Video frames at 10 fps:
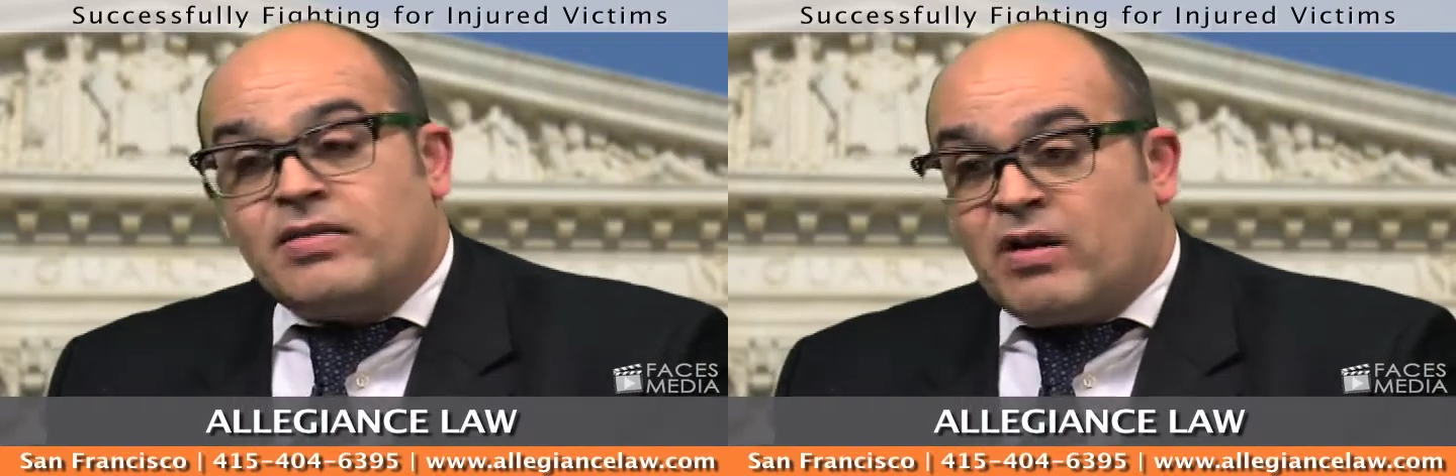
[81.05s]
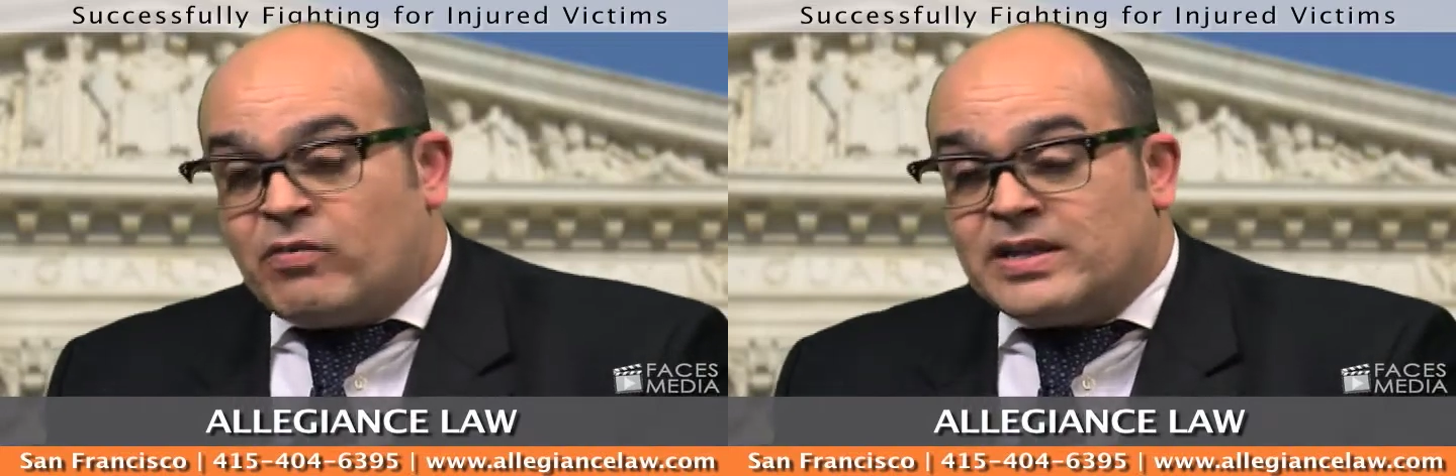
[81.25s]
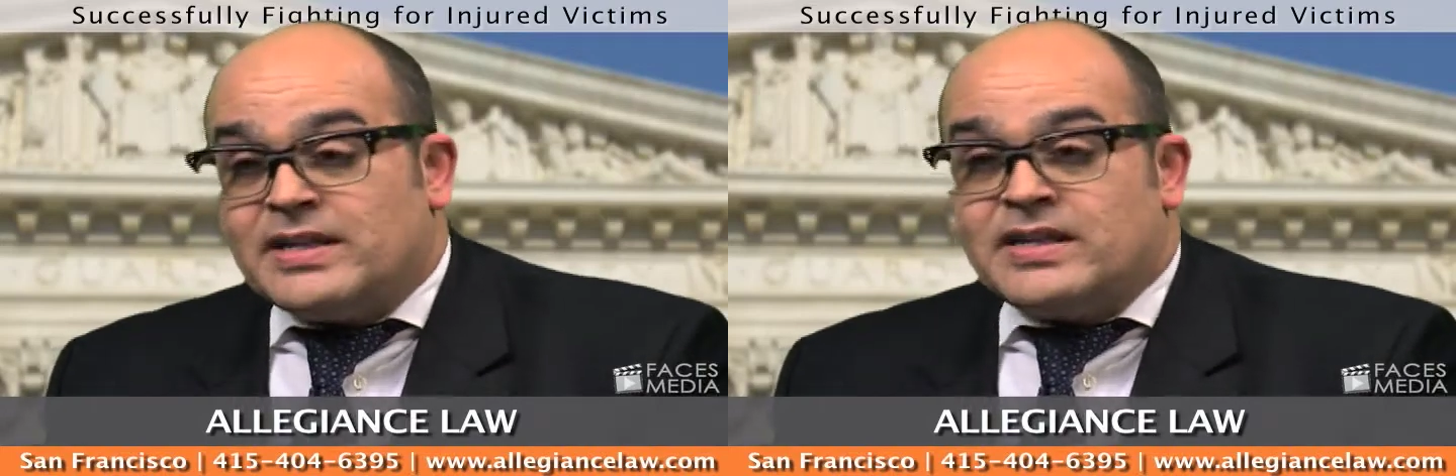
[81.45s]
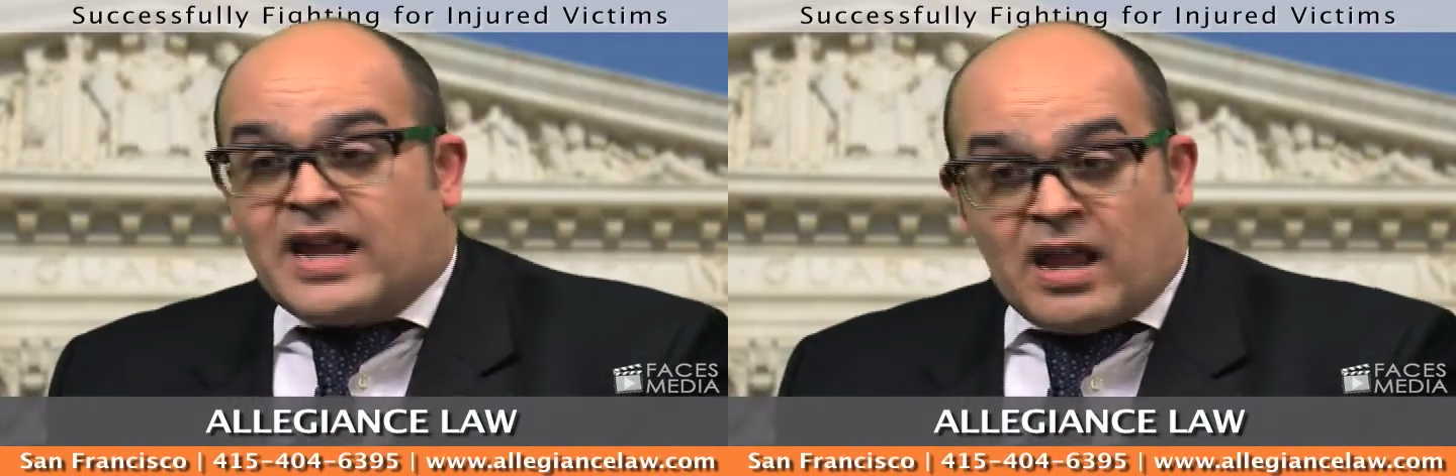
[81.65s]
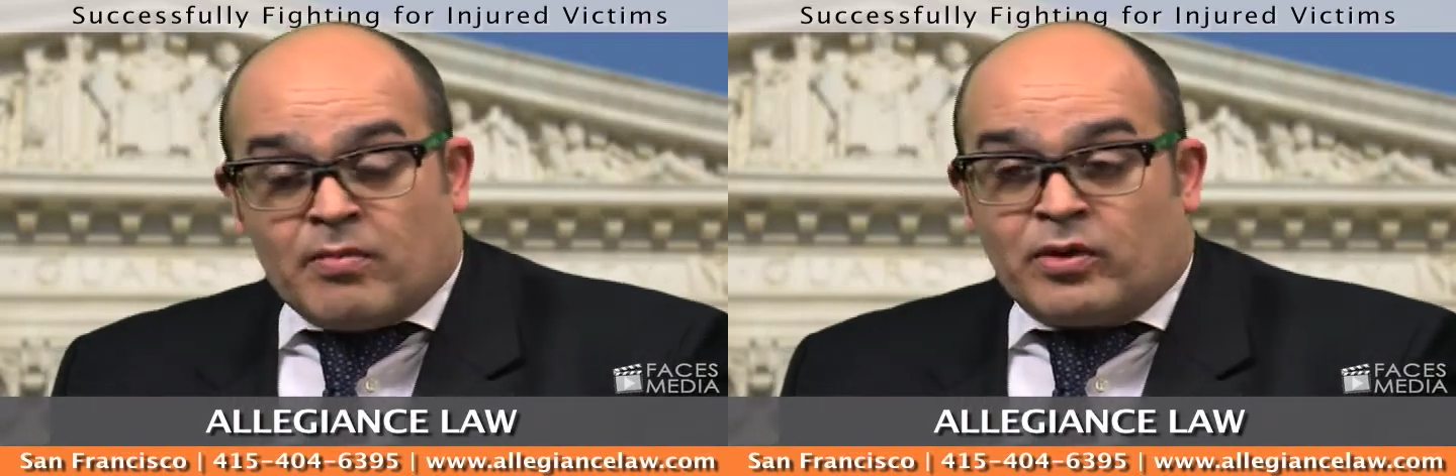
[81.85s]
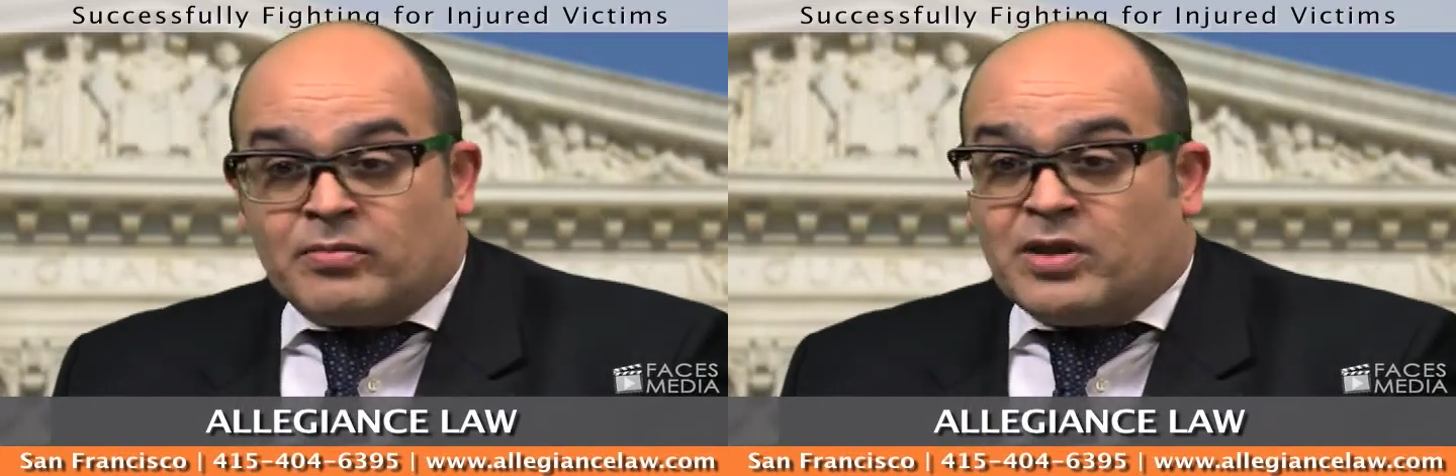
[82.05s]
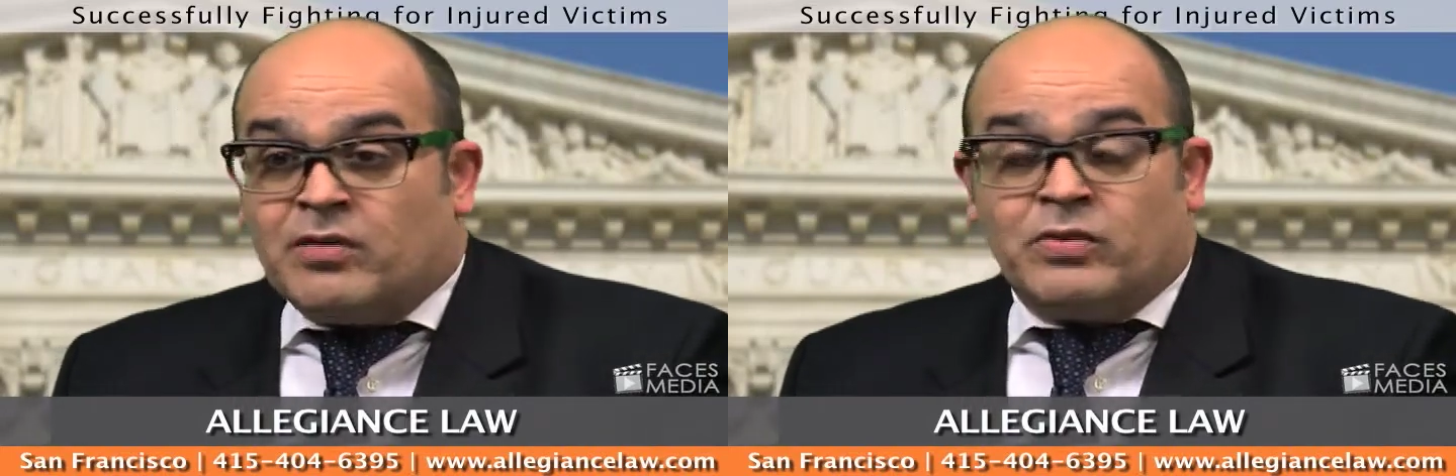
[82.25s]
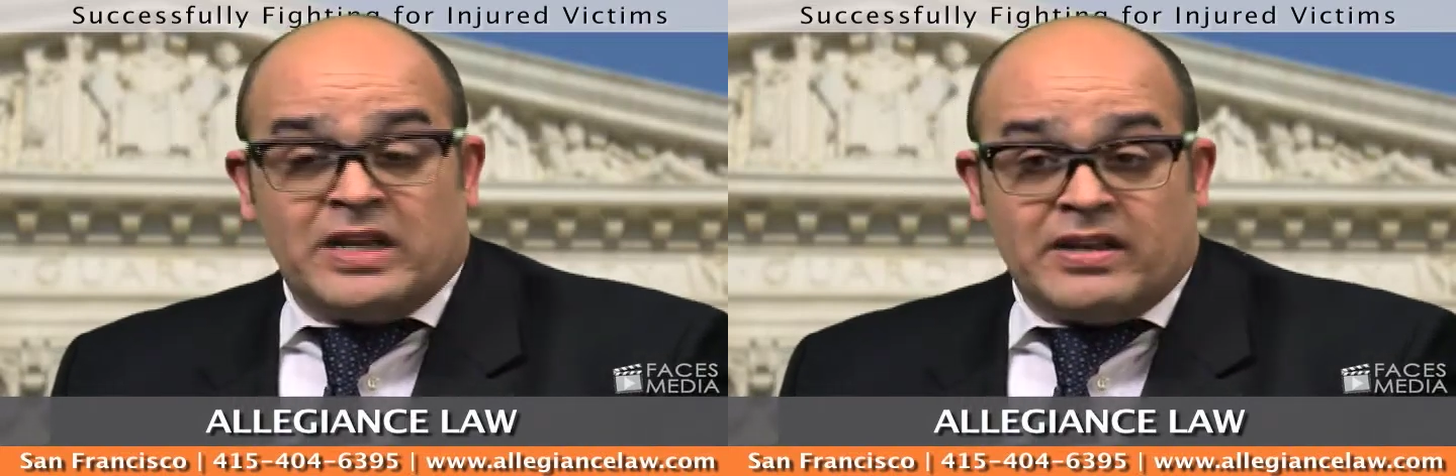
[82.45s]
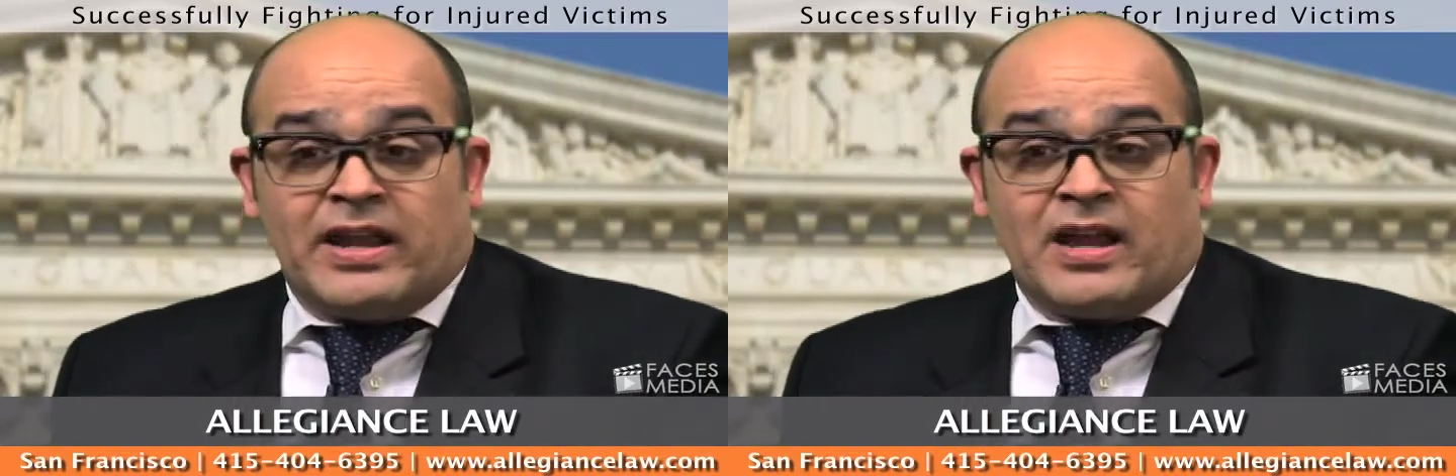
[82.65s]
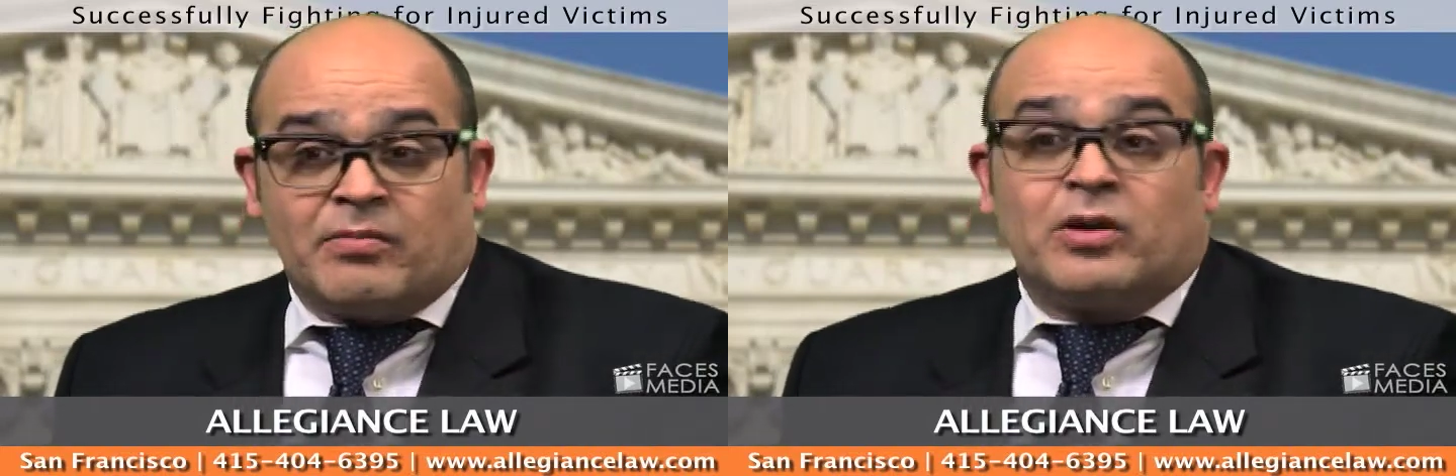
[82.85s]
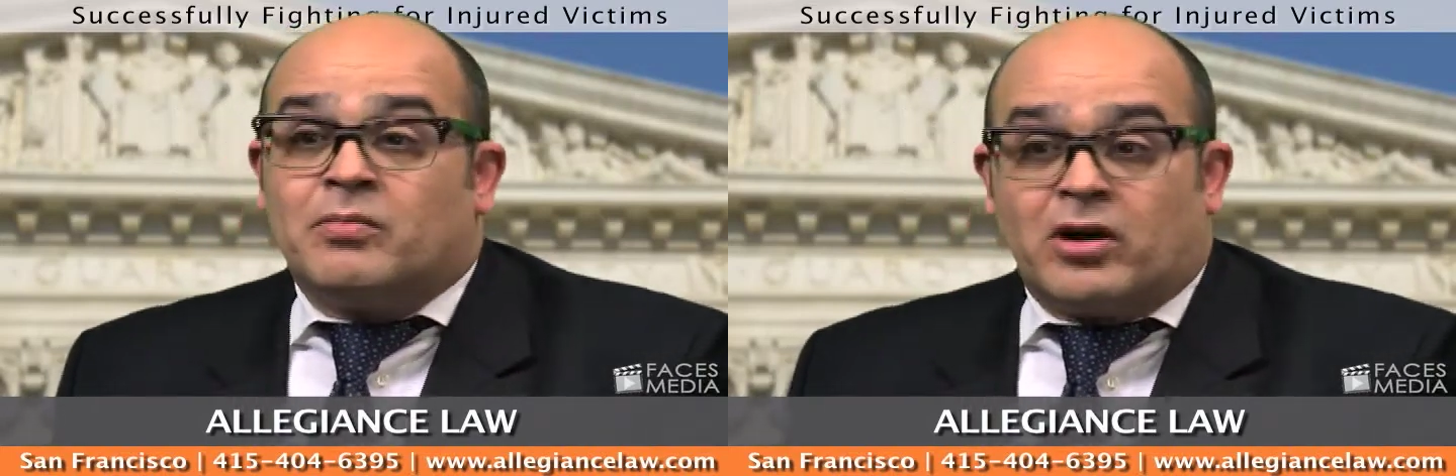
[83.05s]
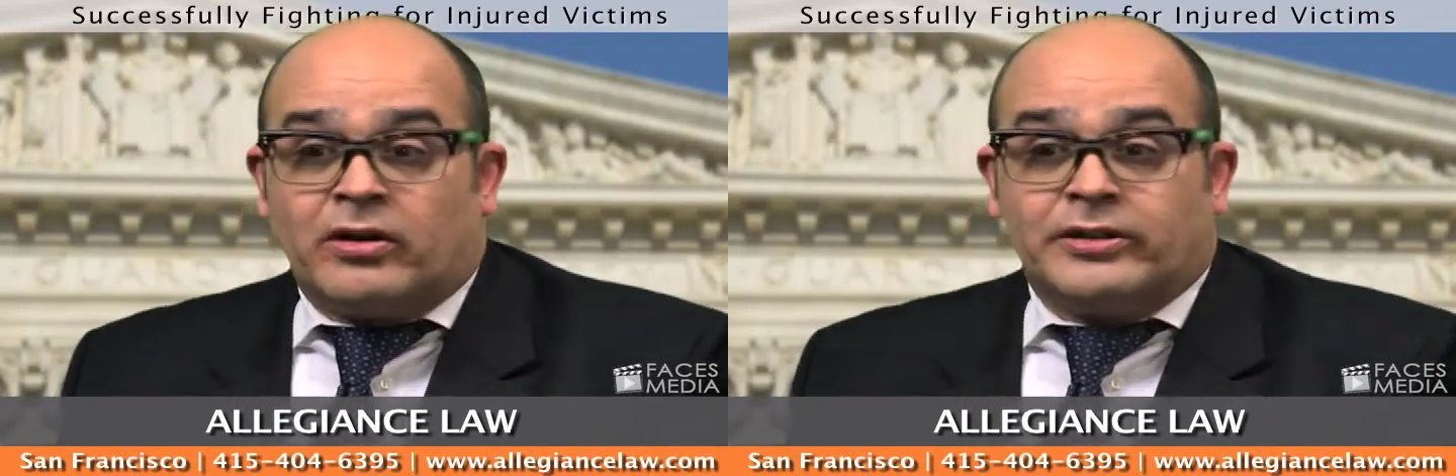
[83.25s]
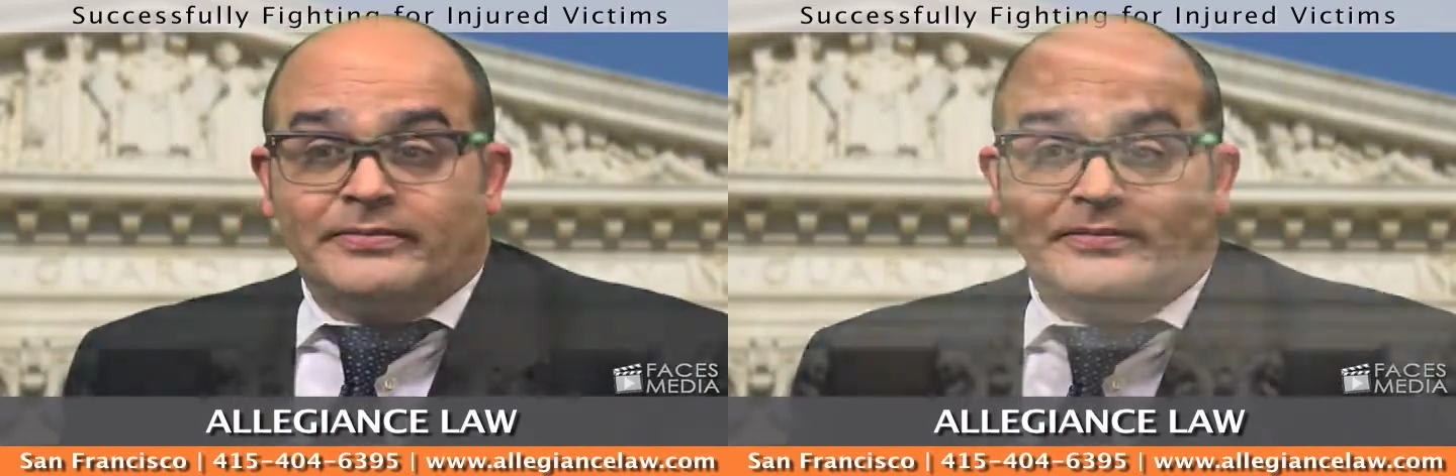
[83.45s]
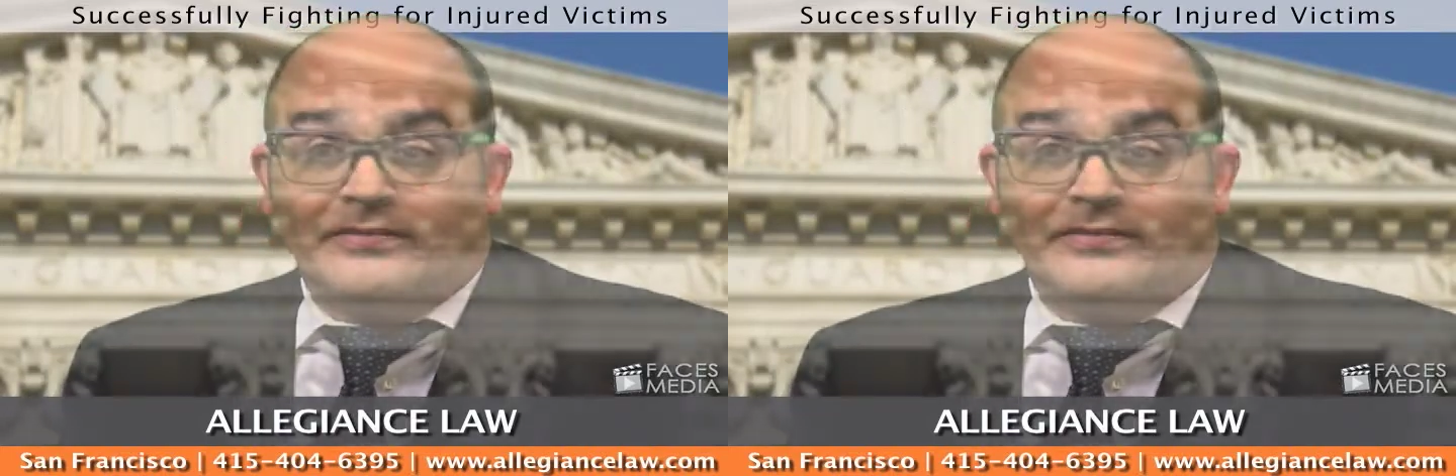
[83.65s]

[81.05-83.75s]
that we need to hammer them, and we need to hammer them hard.